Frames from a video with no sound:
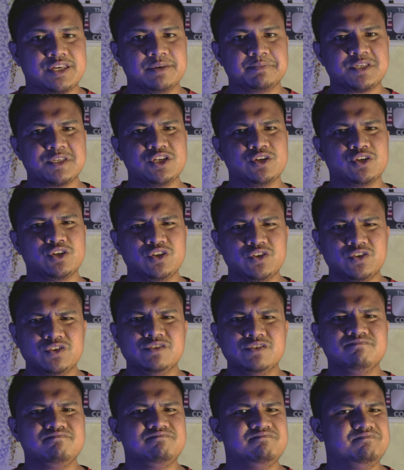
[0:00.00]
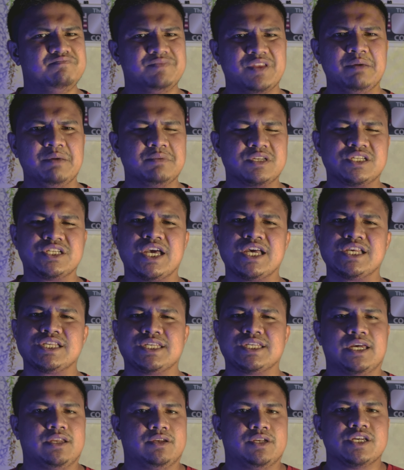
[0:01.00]
gives you good
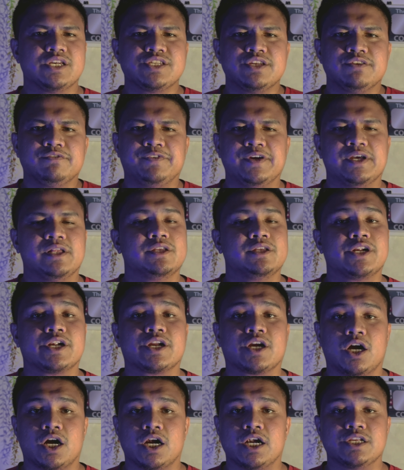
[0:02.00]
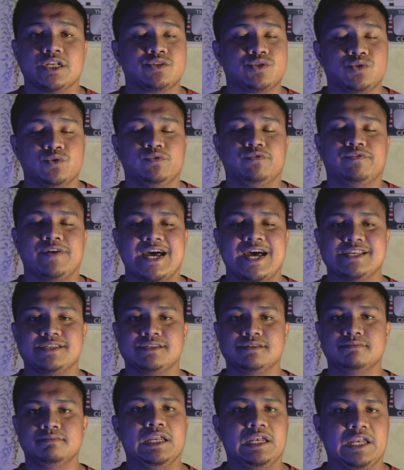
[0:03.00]
images and doesn't fill your card too fast.